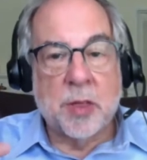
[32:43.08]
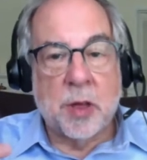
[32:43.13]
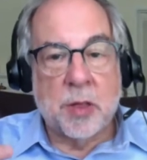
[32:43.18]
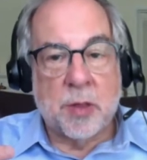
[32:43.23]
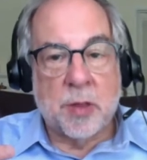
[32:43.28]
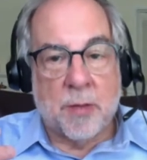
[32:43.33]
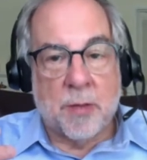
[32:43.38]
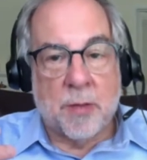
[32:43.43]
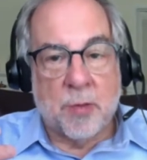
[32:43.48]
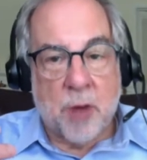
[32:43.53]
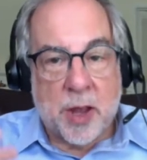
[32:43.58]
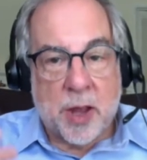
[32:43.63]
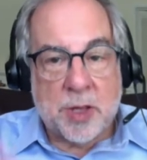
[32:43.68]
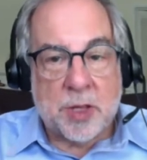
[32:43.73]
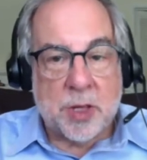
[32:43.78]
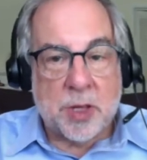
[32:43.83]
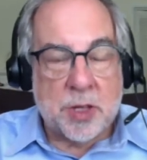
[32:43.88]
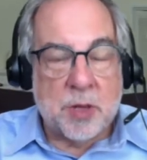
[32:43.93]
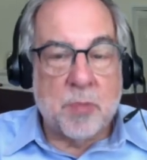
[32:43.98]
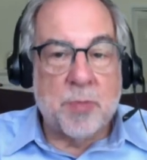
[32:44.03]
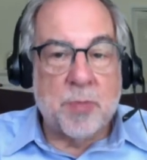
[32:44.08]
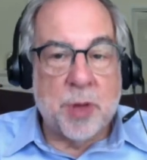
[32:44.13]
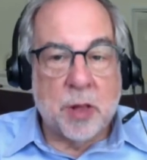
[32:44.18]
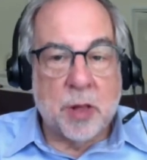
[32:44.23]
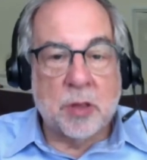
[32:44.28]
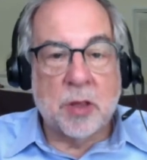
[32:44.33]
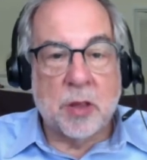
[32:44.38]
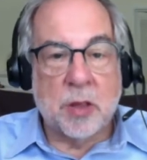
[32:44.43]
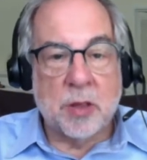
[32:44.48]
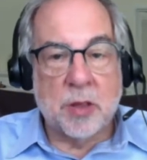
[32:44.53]
racism
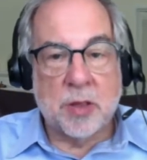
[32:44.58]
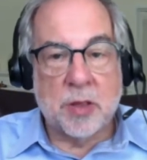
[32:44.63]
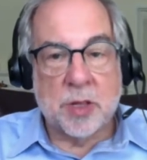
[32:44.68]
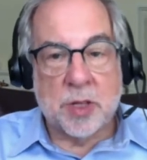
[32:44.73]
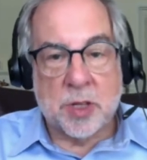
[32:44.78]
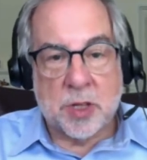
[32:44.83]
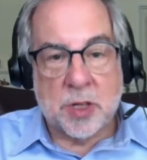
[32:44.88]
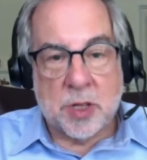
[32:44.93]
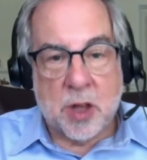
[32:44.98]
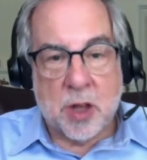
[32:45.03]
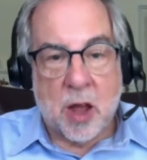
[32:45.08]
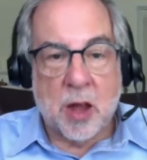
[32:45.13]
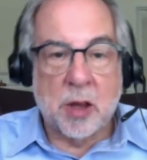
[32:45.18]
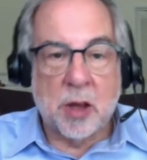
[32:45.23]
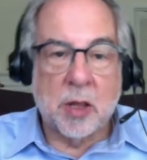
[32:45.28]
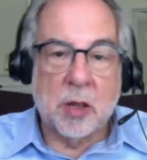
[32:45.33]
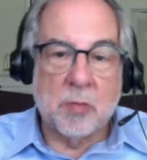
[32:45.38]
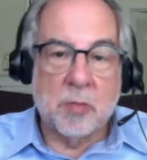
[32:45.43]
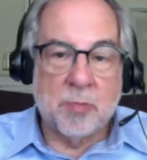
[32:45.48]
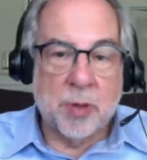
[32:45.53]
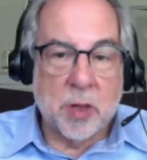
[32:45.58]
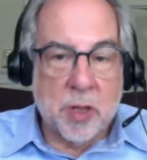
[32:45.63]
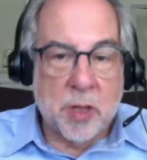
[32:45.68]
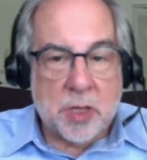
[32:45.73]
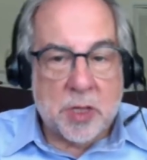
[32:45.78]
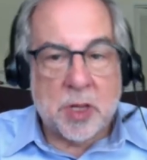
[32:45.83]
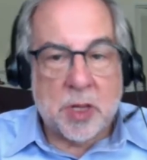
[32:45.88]
built into the society, and policing,